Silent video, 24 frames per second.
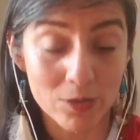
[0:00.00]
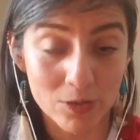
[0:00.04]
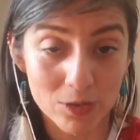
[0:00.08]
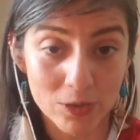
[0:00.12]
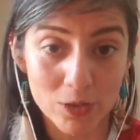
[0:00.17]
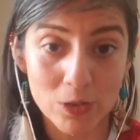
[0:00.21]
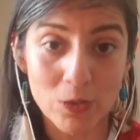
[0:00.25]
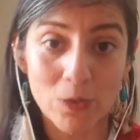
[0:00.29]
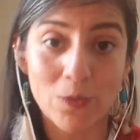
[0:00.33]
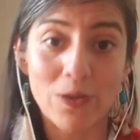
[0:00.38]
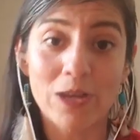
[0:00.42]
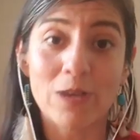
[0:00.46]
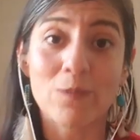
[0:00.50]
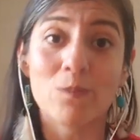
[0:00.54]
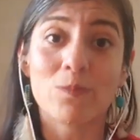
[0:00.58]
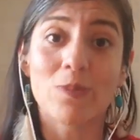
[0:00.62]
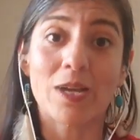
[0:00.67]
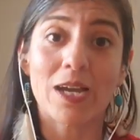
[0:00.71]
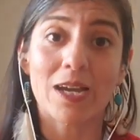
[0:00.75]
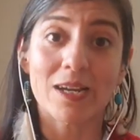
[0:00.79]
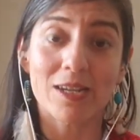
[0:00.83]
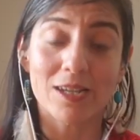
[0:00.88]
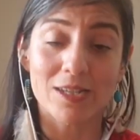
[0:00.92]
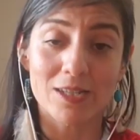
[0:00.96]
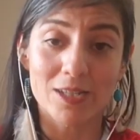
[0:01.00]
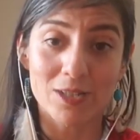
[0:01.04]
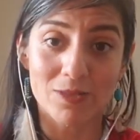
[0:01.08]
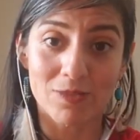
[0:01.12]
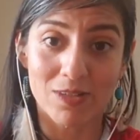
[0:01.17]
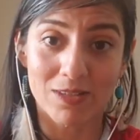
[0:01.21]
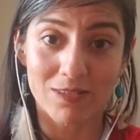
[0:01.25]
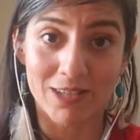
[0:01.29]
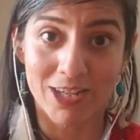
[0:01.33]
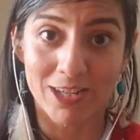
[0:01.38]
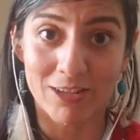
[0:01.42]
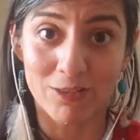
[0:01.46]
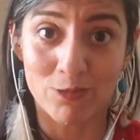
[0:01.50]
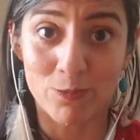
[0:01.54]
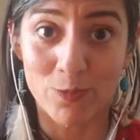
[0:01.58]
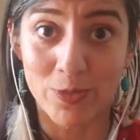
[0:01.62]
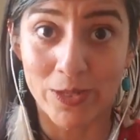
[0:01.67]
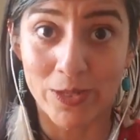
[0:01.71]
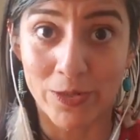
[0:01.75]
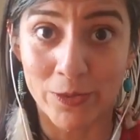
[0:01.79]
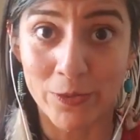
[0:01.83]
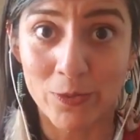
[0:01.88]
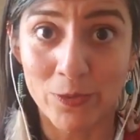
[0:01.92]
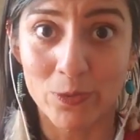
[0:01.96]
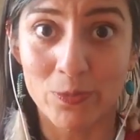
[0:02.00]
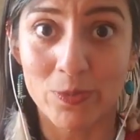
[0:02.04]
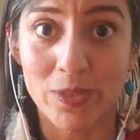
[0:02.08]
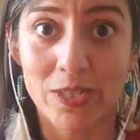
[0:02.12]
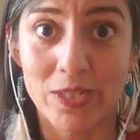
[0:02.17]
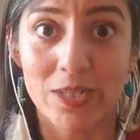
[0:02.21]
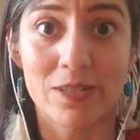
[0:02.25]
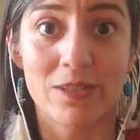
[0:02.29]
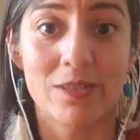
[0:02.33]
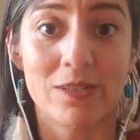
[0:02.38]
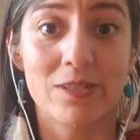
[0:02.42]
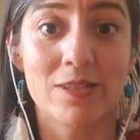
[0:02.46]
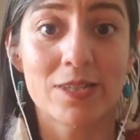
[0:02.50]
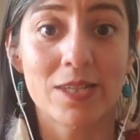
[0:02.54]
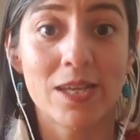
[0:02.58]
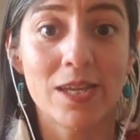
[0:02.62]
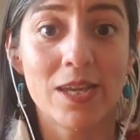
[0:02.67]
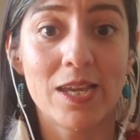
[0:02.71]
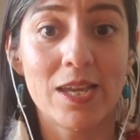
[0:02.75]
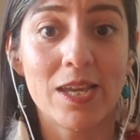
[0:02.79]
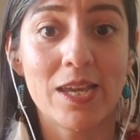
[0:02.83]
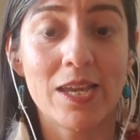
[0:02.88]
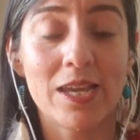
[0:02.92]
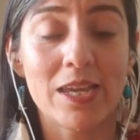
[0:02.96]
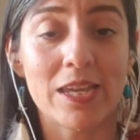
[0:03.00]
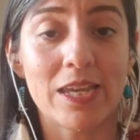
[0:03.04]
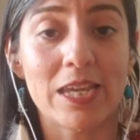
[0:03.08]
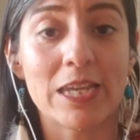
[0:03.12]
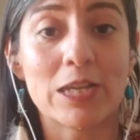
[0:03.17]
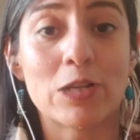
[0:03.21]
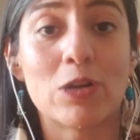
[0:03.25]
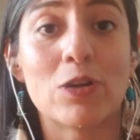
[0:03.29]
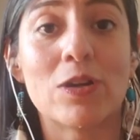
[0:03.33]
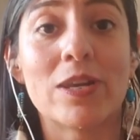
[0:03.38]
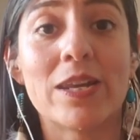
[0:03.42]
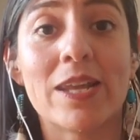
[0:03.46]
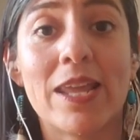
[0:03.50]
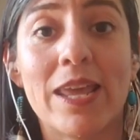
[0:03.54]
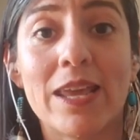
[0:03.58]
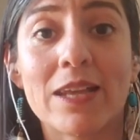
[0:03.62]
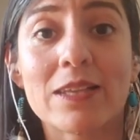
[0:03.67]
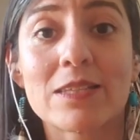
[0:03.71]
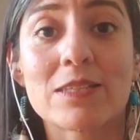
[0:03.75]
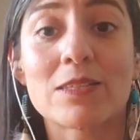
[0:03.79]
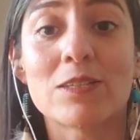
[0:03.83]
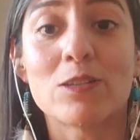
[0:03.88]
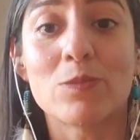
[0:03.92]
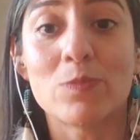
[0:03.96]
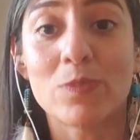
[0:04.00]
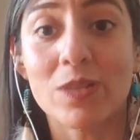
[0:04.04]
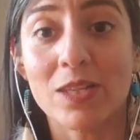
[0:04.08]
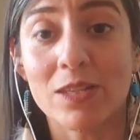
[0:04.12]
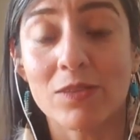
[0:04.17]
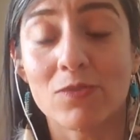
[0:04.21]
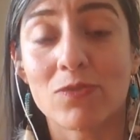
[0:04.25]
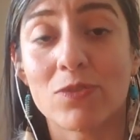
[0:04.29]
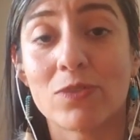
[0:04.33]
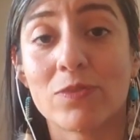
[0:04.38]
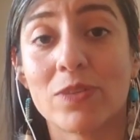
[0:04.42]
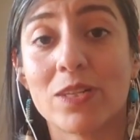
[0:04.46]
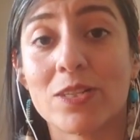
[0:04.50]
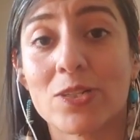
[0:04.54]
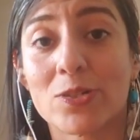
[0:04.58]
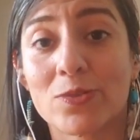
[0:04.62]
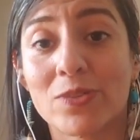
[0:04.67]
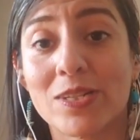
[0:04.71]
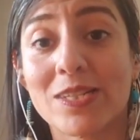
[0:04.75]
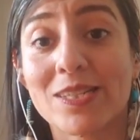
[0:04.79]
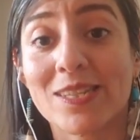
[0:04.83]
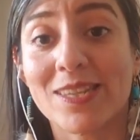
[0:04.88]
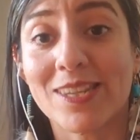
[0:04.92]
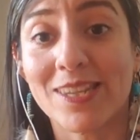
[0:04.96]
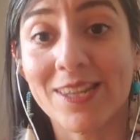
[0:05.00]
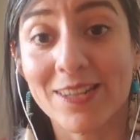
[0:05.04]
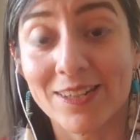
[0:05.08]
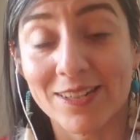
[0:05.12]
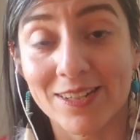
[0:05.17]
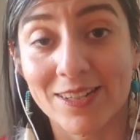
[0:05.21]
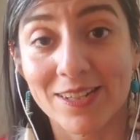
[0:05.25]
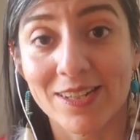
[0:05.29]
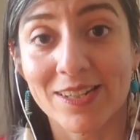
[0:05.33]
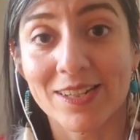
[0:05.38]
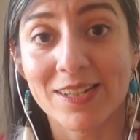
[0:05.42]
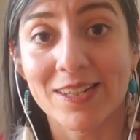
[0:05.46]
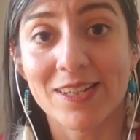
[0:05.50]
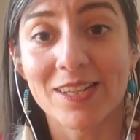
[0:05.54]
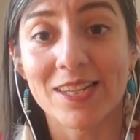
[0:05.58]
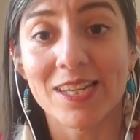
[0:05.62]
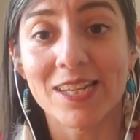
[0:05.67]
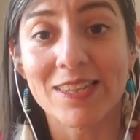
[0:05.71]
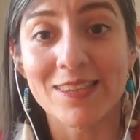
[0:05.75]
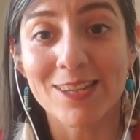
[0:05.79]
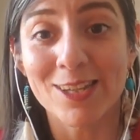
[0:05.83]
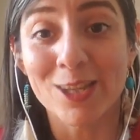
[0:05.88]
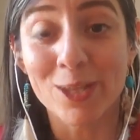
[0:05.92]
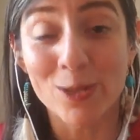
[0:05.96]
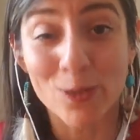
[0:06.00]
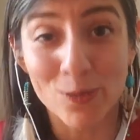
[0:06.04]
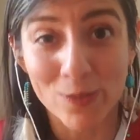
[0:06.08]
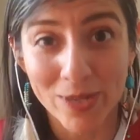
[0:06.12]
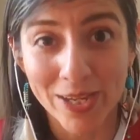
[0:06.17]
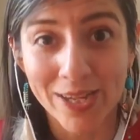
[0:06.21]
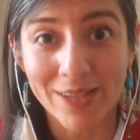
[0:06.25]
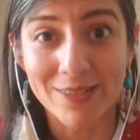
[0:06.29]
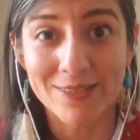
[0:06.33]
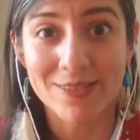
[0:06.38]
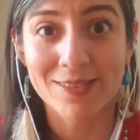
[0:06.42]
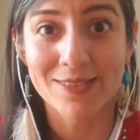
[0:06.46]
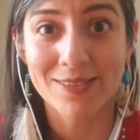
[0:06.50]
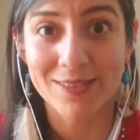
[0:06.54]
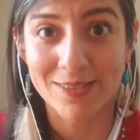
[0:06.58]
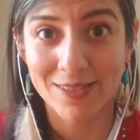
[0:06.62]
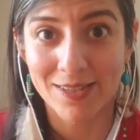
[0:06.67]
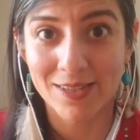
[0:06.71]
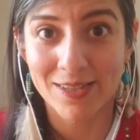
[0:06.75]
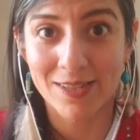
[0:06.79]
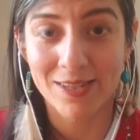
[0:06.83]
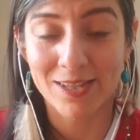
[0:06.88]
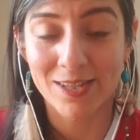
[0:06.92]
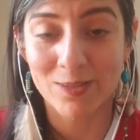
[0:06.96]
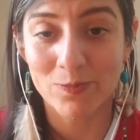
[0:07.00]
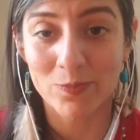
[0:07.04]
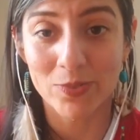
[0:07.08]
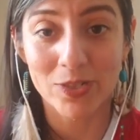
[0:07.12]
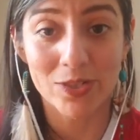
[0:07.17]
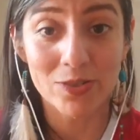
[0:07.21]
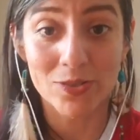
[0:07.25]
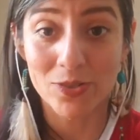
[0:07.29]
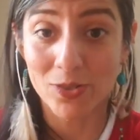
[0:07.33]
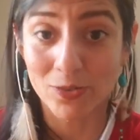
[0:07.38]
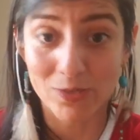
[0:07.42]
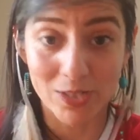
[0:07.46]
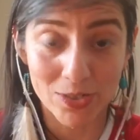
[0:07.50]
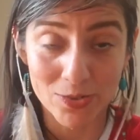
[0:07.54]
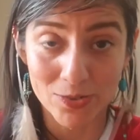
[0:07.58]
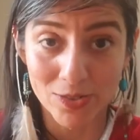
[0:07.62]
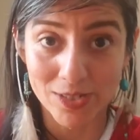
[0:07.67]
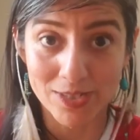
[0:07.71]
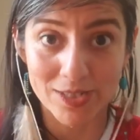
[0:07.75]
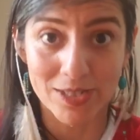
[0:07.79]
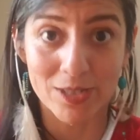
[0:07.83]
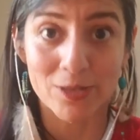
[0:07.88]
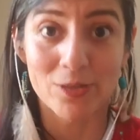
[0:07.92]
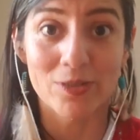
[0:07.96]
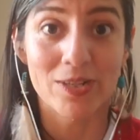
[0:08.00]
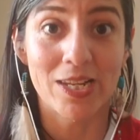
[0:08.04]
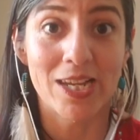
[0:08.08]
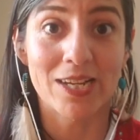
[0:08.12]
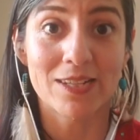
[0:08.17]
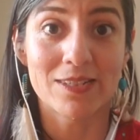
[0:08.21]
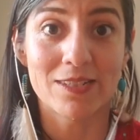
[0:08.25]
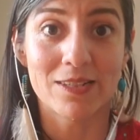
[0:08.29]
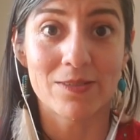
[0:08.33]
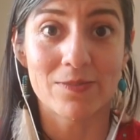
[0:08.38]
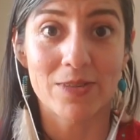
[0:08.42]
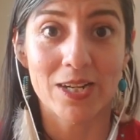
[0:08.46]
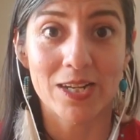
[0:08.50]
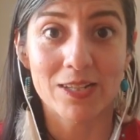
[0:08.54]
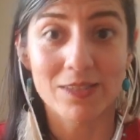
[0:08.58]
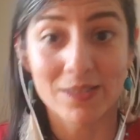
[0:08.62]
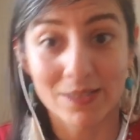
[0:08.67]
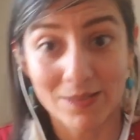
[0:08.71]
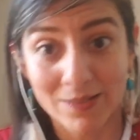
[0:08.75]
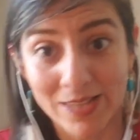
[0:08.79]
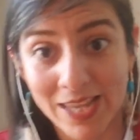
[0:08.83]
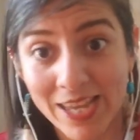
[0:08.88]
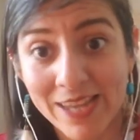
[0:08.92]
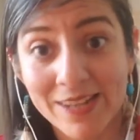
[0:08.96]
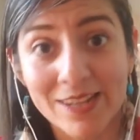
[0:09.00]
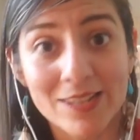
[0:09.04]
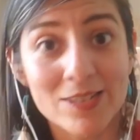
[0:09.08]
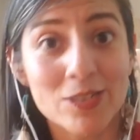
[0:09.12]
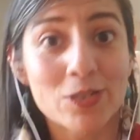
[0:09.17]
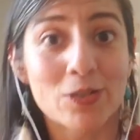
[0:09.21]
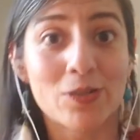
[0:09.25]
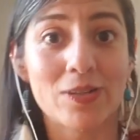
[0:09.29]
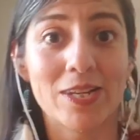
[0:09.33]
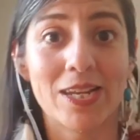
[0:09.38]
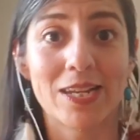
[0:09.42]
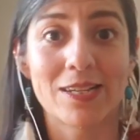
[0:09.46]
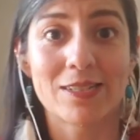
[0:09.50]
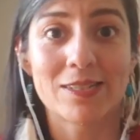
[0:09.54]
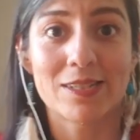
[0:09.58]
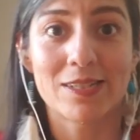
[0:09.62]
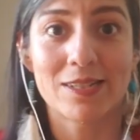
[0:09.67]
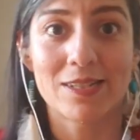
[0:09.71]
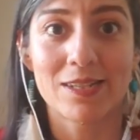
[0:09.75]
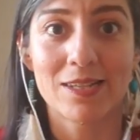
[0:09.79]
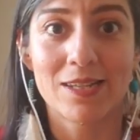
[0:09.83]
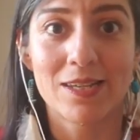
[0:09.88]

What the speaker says: going back into the land of Peru because it connects to me through the trees here in the US. Because all the trees are connected, right? The land is connected.